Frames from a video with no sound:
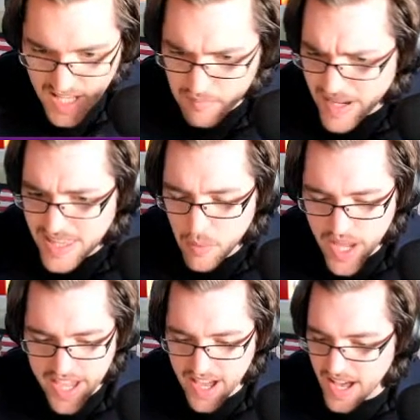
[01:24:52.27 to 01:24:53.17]
By the
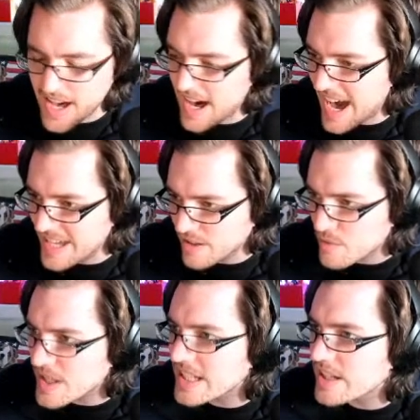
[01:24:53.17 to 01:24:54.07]
way, I don't
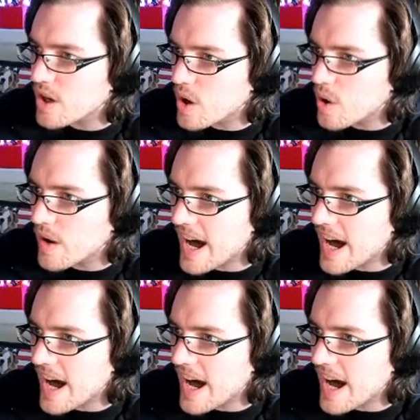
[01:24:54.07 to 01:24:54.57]
really know.